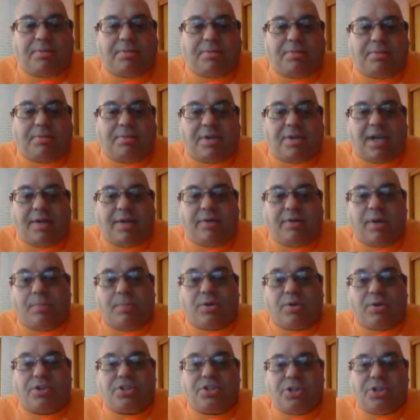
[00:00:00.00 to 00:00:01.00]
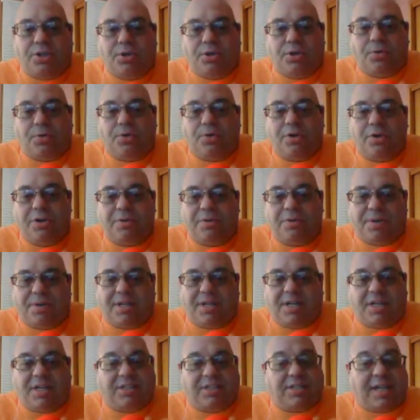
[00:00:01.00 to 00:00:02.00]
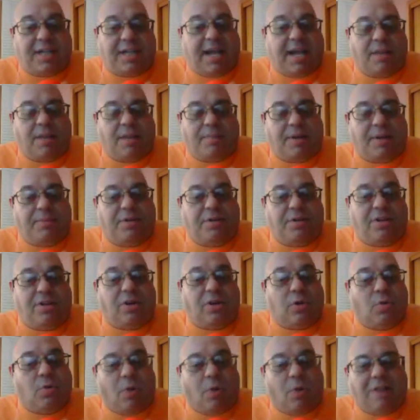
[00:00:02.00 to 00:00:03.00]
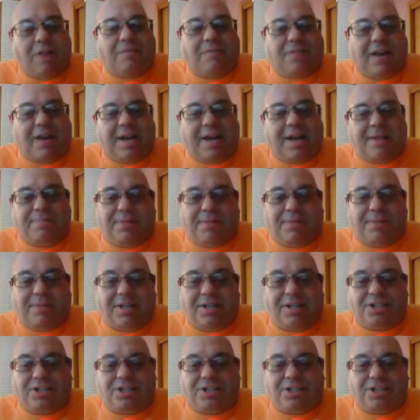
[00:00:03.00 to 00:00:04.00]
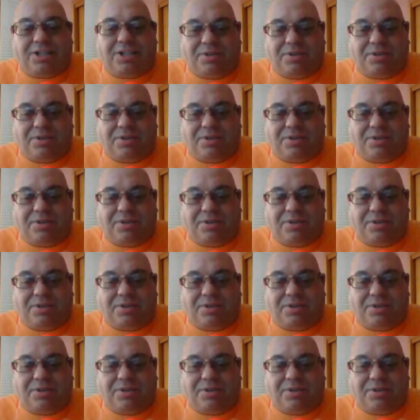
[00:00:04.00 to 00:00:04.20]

game number 2 because Alabama didn't qualify to play in the